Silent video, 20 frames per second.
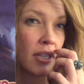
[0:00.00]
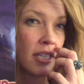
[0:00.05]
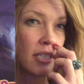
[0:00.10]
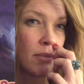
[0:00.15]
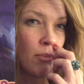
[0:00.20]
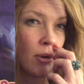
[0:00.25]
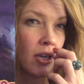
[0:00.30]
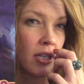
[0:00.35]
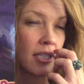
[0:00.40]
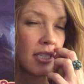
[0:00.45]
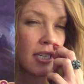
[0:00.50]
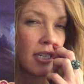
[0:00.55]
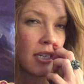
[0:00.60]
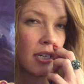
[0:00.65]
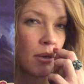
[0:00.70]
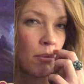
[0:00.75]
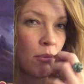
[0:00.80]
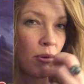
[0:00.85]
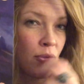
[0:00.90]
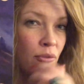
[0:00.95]
this
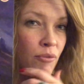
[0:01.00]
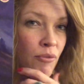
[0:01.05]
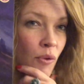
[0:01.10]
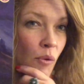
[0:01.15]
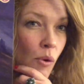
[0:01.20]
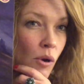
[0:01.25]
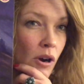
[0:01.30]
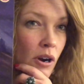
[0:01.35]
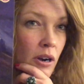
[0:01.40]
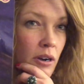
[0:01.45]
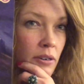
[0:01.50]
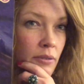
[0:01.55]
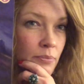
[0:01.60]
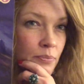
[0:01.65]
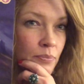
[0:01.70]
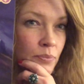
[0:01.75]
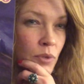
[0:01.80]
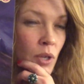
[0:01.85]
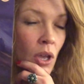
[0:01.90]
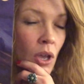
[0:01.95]
person before
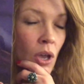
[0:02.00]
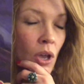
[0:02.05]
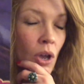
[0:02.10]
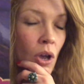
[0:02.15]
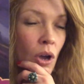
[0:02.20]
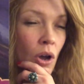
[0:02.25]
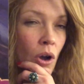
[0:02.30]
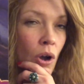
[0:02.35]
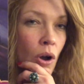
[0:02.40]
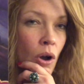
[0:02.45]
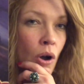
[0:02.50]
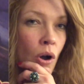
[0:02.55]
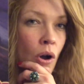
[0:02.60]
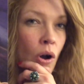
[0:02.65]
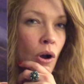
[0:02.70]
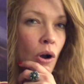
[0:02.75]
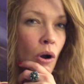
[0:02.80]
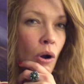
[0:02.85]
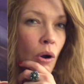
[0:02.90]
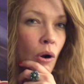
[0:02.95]

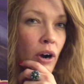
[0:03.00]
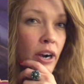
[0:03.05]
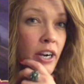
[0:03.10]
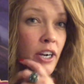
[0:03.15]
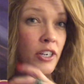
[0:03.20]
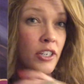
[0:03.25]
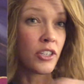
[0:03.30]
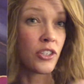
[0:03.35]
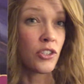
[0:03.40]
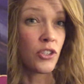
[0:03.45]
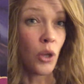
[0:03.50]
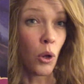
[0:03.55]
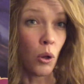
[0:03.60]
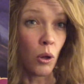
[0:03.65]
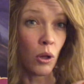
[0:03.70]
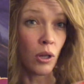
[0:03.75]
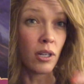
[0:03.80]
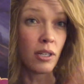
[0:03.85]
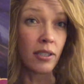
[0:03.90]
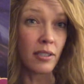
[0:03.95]
or your
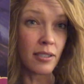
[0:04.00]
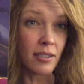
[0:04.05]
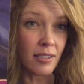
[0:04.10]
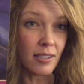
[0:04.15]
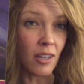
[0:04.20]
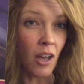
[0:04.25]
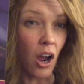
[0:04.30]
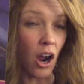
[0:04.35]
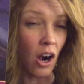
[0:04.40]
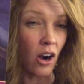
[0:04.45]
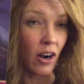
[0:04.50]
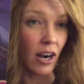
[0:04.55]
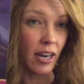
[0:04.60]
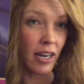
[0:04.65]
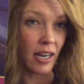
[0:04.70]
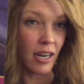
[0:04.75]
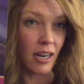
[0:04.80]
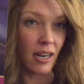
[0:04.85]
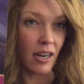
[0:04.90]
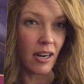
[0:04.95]
souls
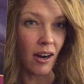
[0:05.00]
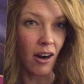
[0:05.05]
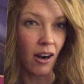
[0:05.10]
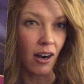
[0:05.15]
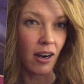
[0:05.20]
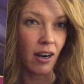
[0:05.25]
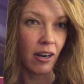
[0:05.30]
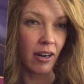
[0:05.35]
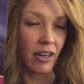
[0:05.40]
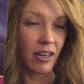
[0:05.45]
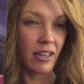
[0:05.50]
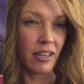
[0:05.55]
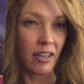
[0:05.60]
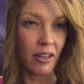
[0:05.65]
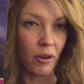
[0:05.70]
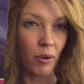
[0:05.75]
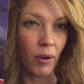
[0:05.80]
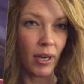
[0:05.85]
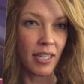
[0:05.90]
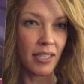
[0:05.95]
already are getting
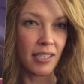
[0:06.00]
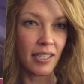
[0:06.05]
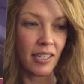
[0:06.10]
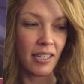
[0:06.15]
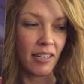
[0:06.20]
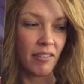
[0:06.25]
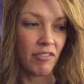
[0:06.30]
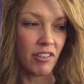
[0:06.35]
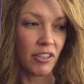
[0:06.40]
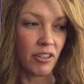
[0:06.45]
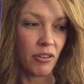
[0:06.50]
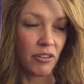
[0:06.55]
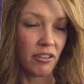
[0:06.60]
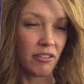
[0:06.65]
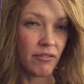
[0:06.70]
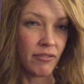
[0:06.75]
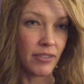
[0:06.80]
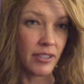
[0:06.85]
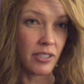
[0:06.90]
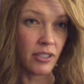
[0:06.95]
acquainted even though
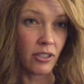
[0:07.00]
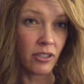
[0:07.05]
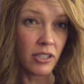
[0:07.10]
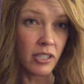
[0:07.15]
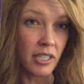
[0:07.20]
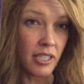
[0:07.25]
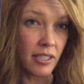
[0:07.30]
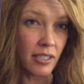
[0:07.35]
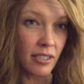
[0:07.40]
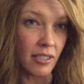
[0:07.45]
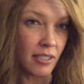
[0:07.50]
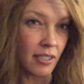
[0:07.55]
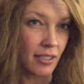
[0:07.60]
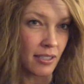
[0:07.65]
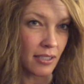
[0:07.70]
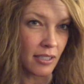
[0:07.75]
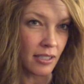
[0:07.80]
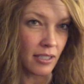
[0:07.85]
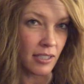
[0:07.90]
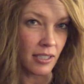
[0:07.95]
your physicalness
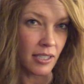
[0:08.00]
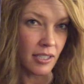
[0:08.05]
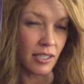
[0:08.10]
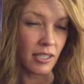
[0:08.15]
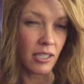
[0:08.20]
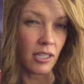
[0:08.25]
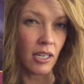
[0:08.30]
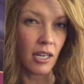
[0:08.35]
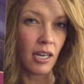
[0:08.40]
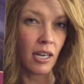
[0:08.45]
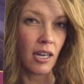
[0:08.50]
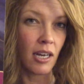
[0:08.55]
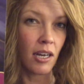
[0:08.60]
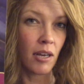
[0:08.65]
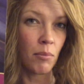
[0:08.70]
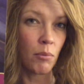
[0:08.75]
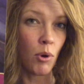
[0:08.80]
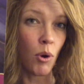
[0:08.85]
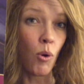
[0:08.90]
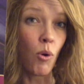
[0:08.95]
isn't.
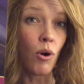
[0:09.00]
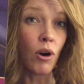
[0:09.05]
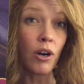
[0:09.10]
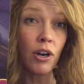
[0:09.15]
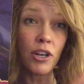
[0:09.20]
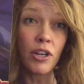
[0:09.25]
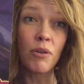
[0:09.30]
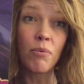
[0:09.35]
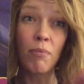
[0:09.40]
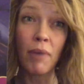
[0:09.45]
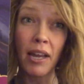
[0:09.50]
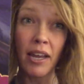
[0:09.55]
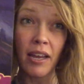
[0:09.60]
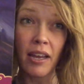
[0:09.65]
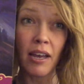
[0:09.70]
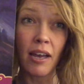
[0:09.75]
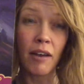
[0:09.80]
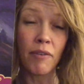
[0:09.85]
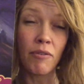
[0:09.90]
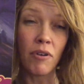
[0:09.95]
Um, or you may
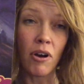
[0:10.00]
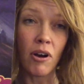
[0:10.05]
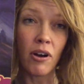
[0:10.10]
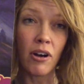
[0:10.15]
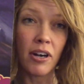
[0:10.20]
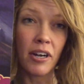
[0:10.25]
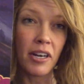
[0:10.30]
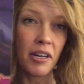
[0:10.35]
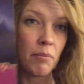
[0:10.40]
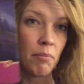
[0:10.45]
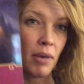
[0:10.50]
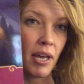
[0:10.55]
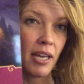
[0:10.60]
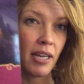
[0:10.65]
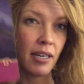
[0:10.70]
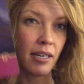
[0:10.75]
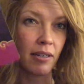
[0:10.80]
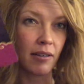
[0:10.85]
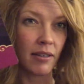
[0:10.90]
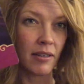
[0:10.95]
have already
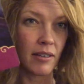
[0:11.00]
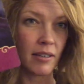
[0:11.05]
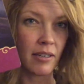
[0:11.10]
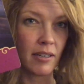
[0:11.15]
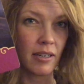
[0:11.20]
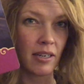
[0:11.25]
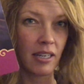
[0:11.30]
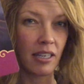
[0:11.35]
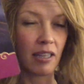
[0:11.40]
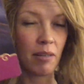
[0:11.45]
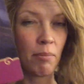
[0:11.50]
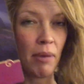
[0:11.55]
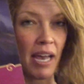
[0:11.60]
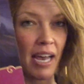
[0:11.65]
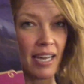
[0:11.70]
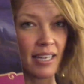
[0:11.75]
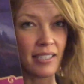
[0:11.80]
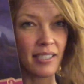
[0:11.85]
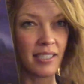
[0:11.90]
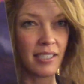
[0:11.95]
met in the
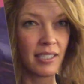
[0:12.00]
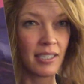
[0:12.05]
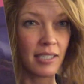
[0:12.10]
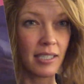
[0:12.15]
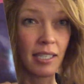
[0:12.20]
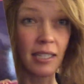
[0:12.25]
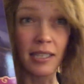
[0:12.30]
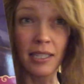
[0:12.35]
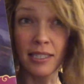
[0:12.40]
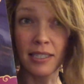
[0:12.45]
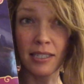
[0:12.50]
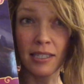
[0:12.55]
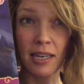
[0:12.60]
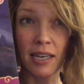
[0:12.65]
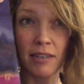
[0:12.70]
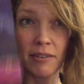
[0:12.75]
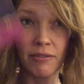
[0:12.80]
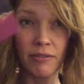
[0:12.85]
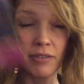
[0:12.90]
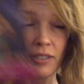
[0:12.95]
past in this
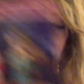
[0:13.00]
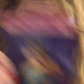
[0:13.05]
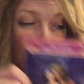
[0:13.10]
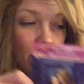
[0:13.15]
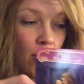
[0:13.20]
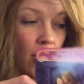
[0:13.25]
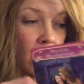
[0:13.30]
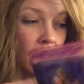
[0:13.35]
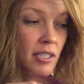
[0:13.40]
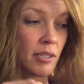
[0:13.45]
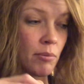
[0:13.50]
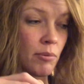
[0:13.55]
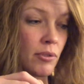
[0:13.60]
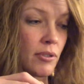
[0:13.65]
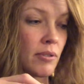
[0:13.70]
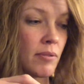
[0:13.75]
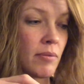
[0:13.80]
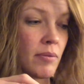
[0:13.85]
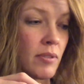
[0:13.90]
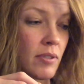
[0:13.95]
life. It's
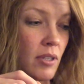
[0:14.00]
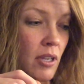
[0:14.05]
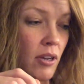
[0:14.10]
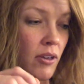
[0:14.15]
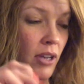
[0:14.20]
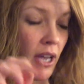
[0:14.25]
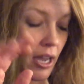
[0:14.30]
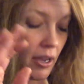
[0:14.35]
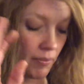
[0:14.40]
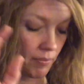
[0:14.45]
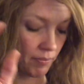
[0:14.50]
possible. Okay.